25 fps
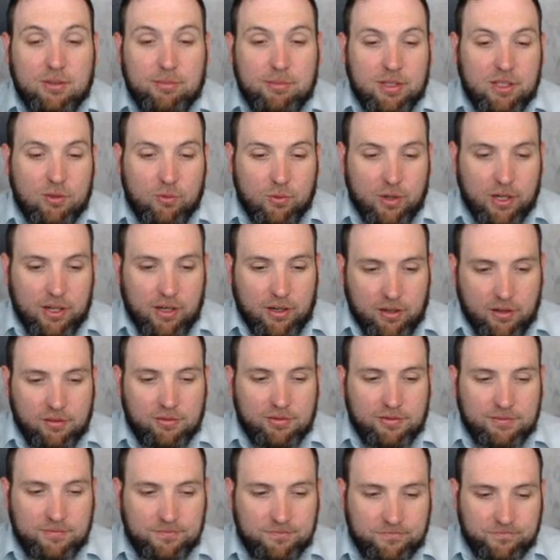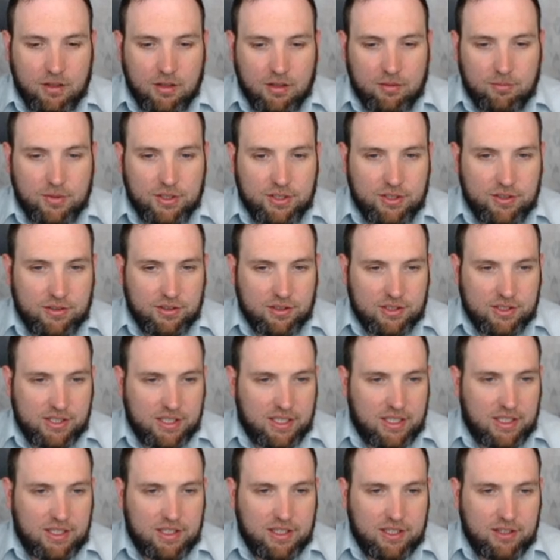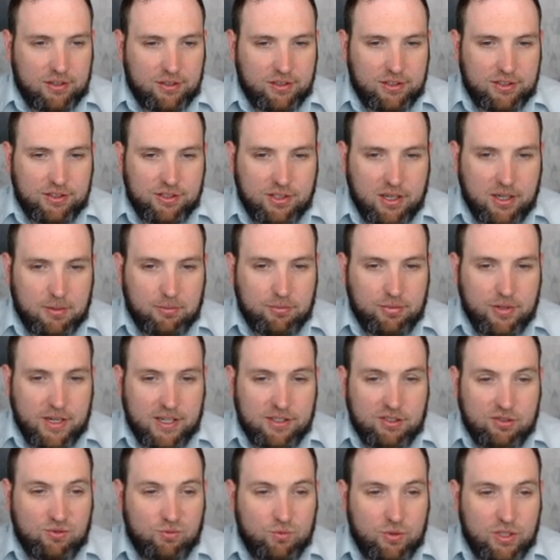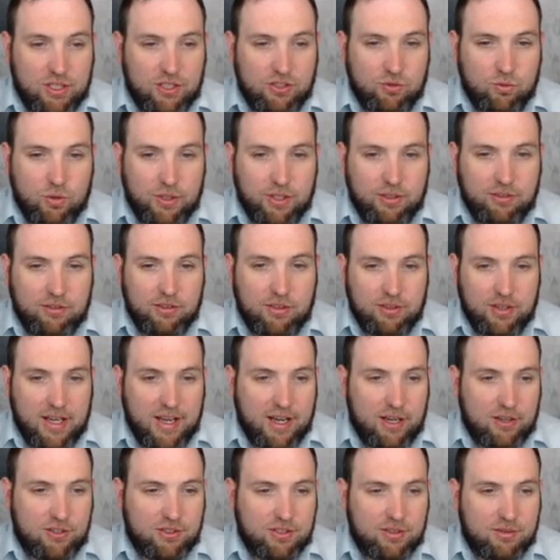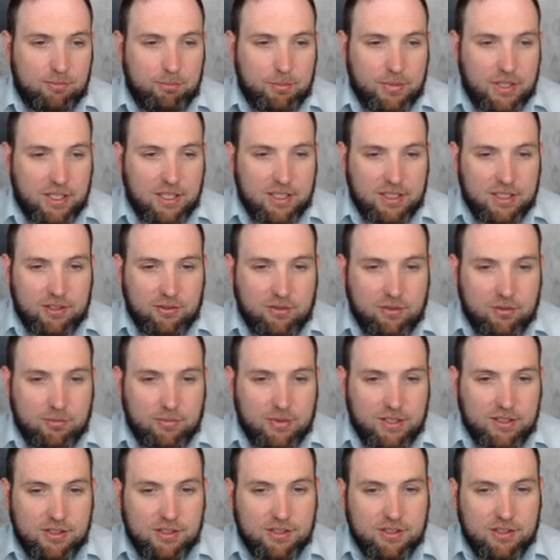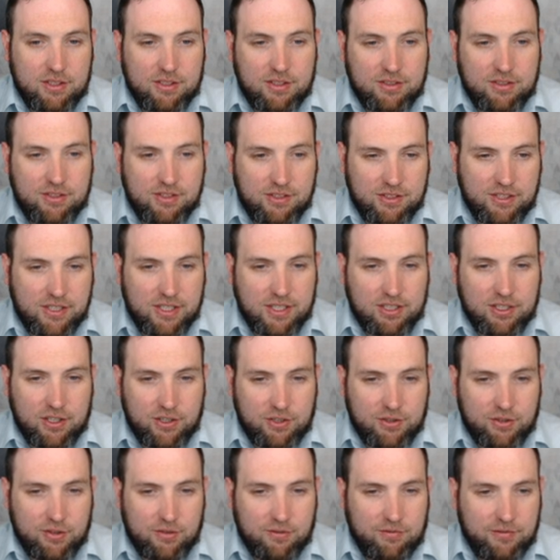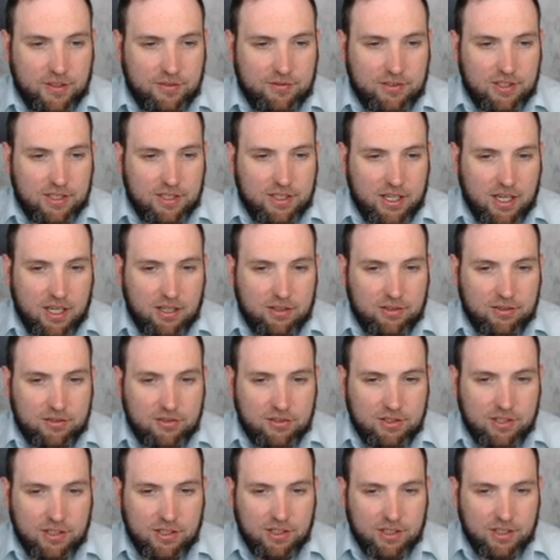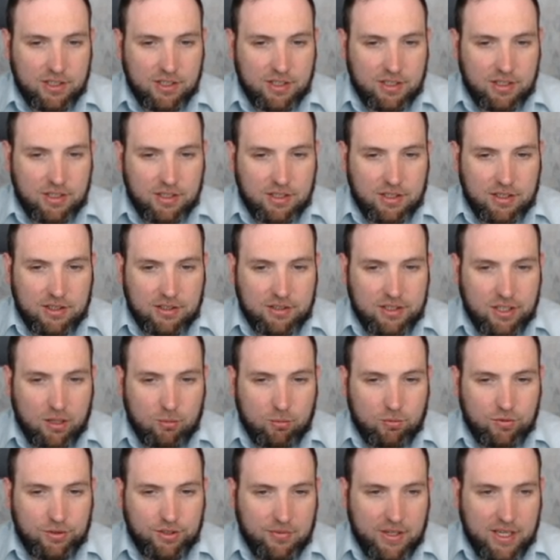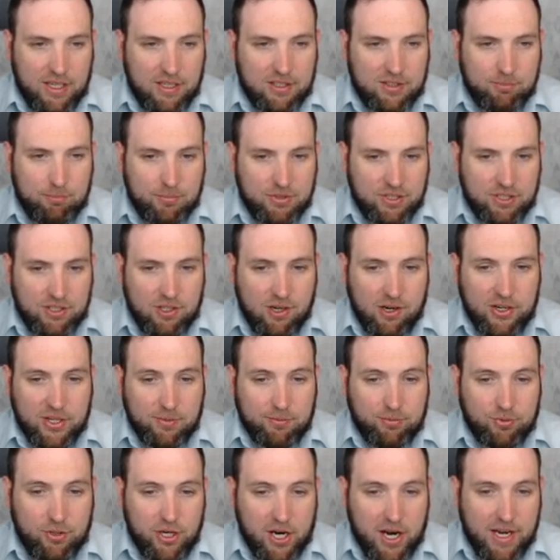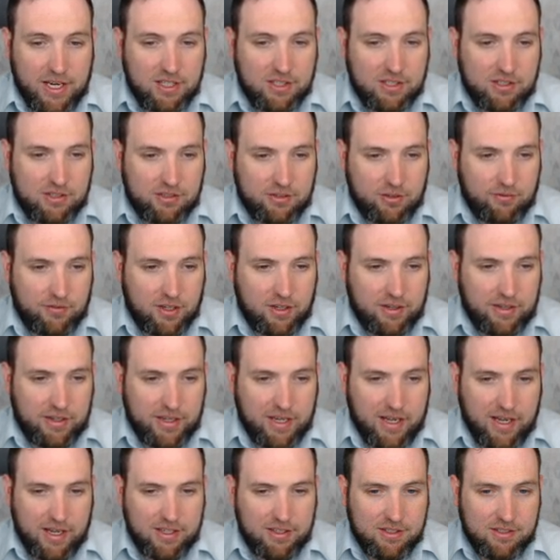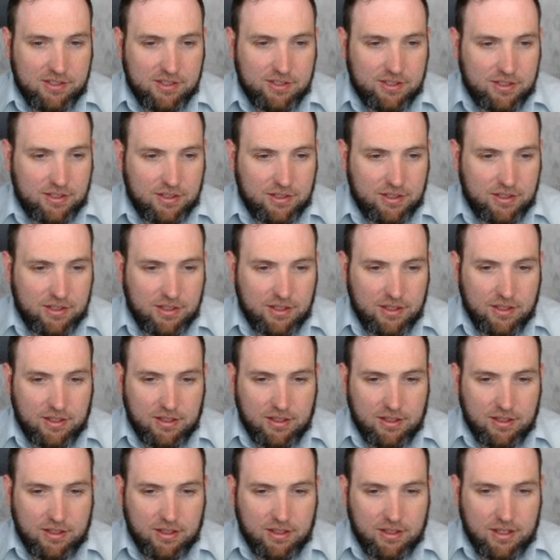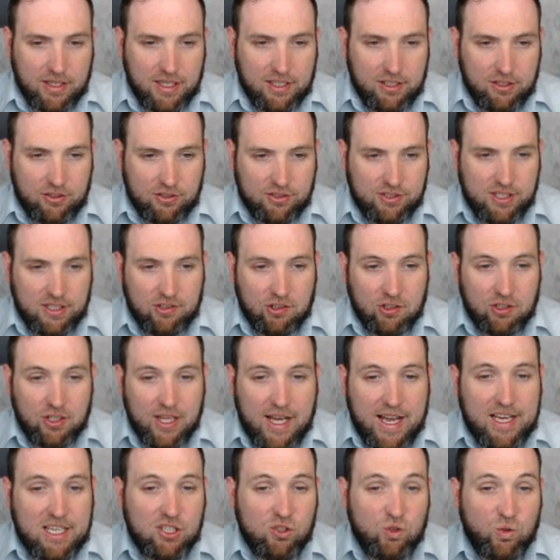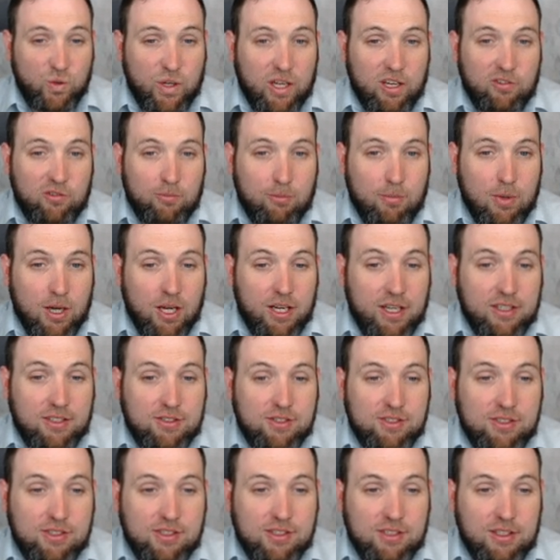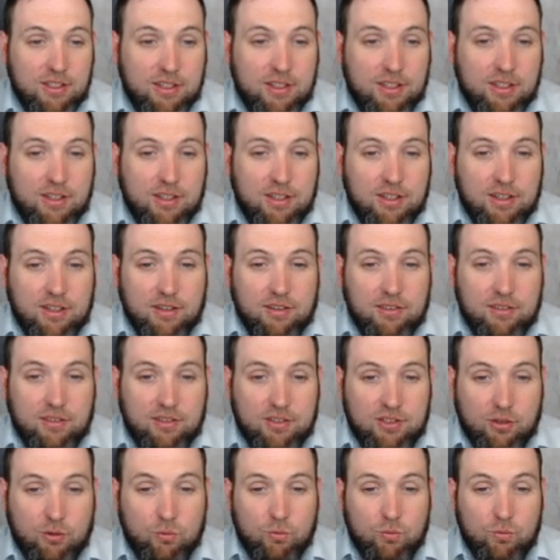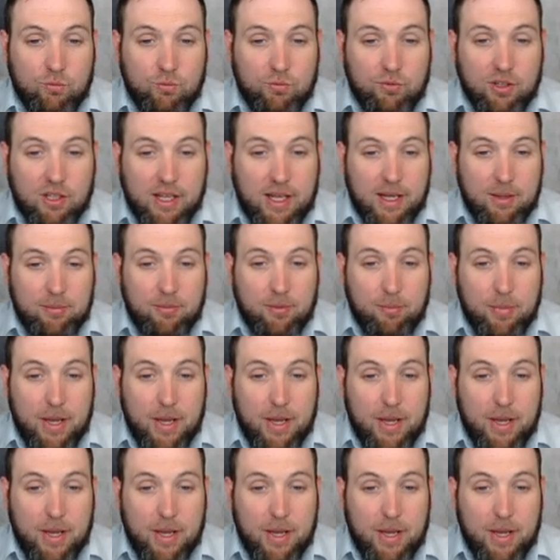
to be aware of. But you can see here the starting price is one hundred twenty thousand dollars, bidding increments six hundred fifty dollars, doubled that starting price, so very nice. And you can see in the last twelve months, so the